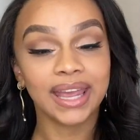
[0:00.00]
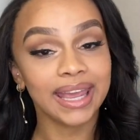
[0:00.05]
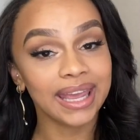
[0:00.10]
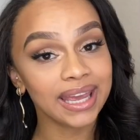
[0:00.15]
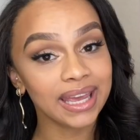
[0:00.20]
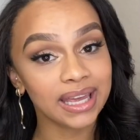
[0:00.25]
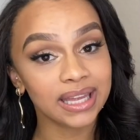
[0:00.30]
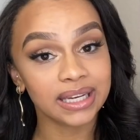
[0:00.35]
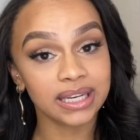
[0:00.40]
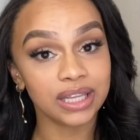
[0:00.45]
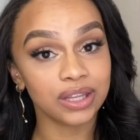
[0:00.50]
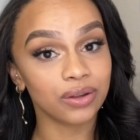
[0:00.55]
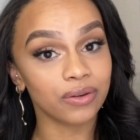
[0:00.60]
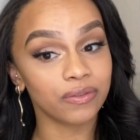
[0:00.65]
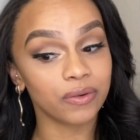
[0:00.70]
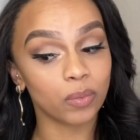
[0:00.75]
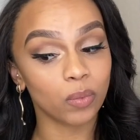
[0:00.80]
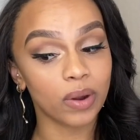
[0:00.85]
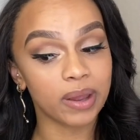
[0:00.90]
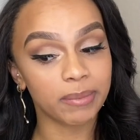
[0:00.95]
And neither of
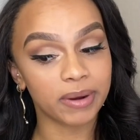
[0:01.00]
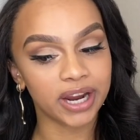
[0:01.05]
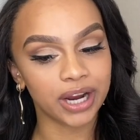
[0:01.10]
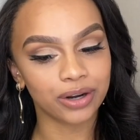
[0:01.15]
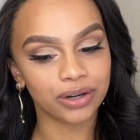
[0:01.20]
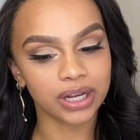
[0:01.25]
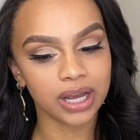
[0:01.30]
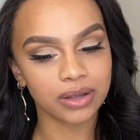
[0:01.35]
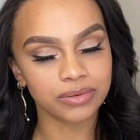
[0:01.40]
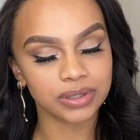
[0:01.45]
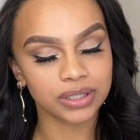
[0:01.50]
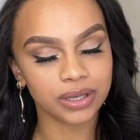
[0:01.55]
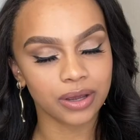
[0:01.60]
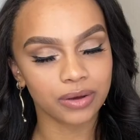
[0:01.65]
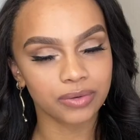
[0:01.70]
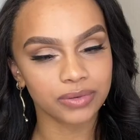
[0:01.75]
them weigh my hair down, so